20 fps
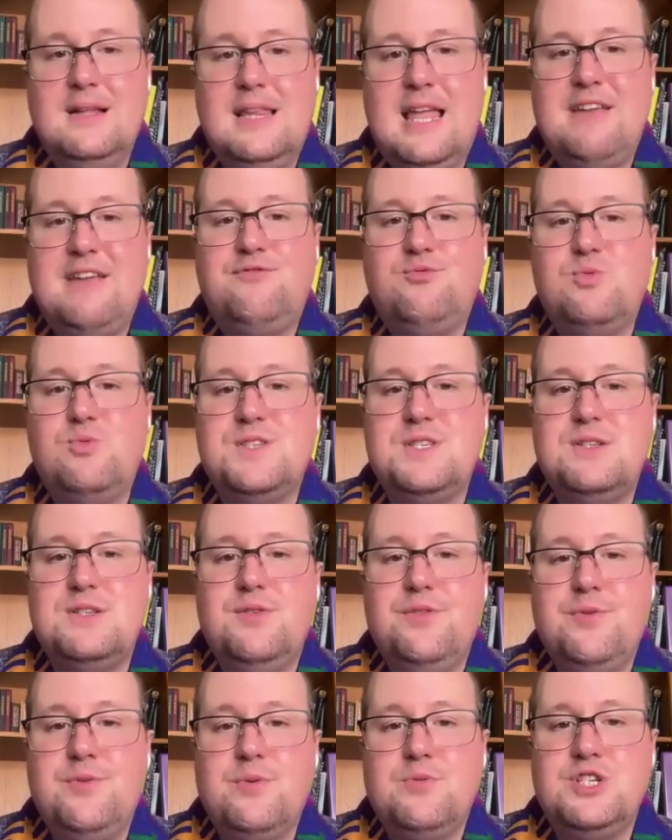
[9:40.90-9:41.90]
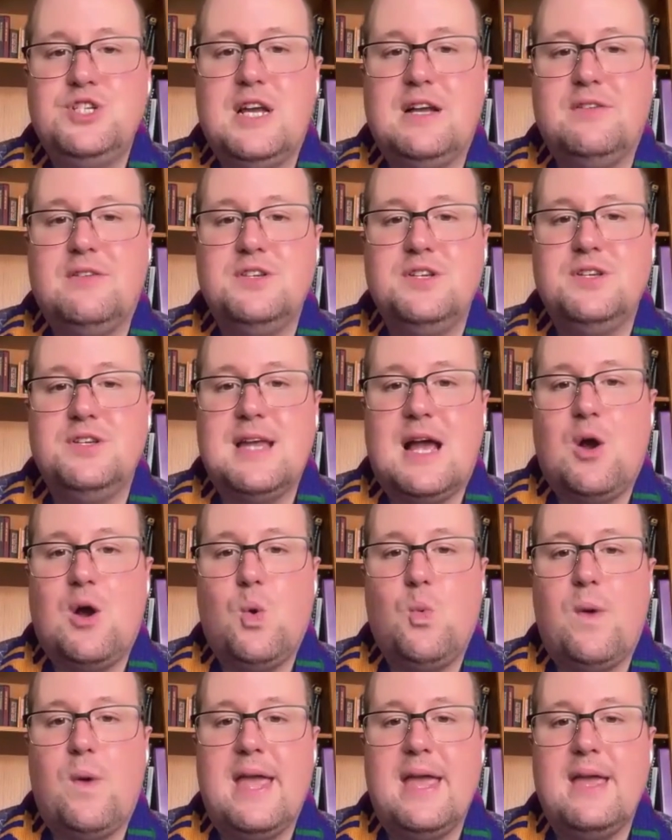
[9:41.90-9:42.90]
Life will still throw challenges
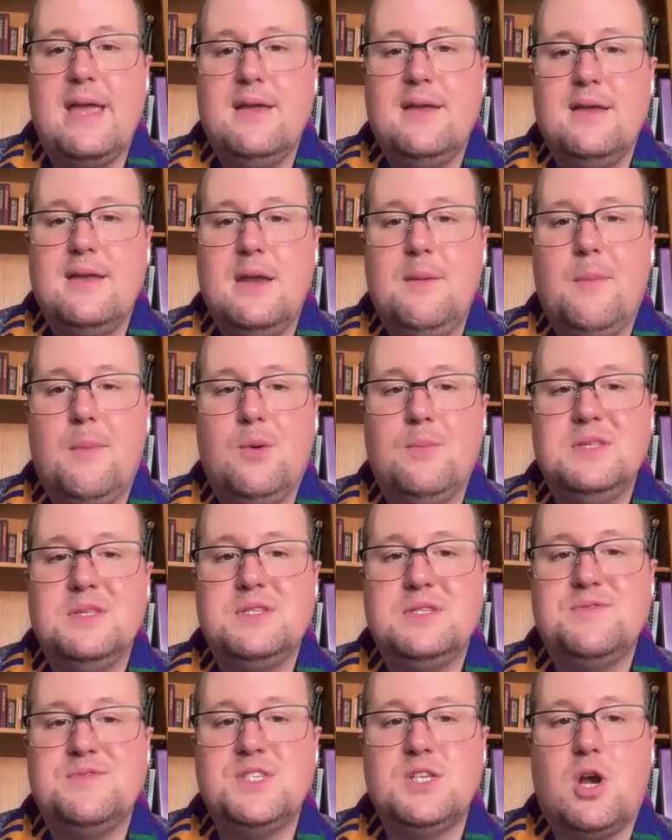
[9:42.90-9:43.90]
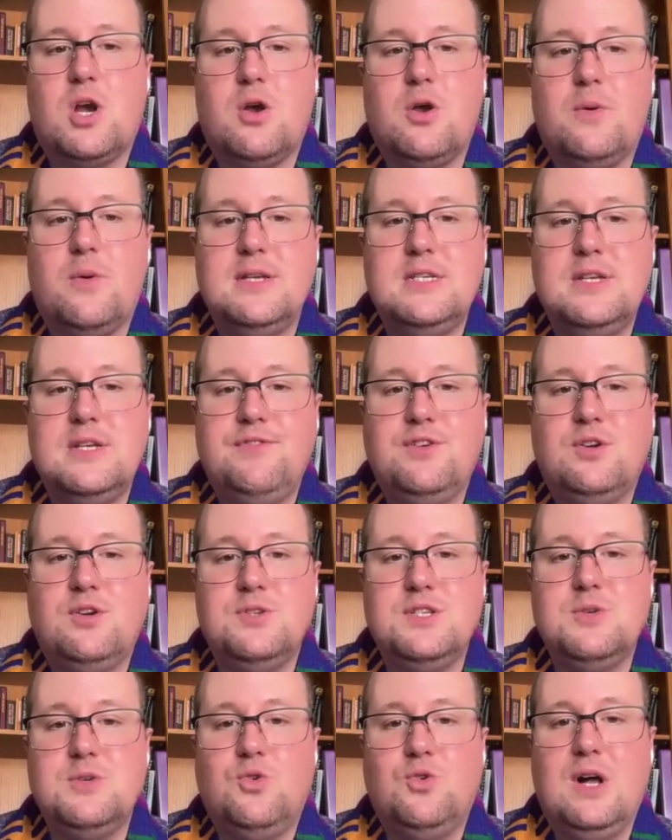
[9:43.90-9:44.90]
our way, and moments of sorrow and
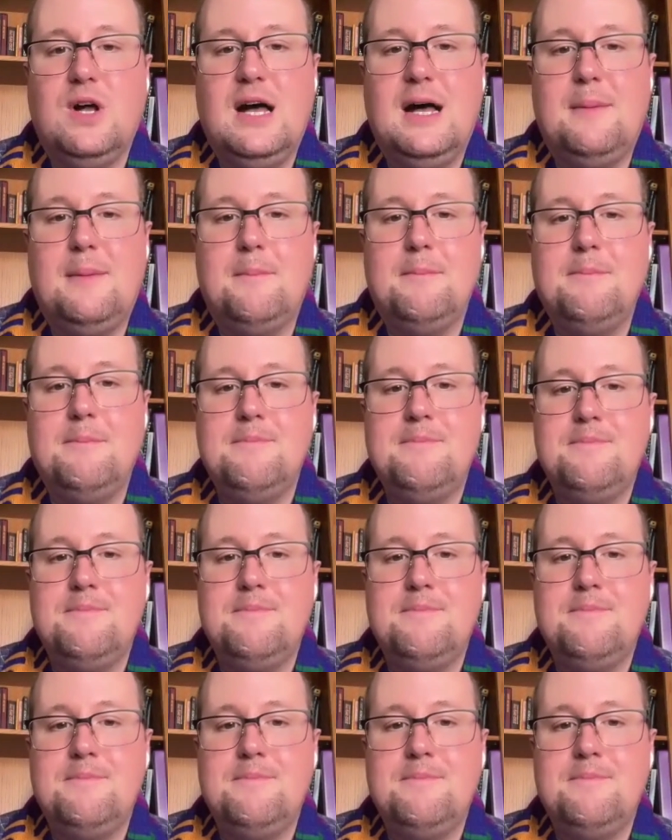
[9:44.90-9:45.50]
difficulty will come.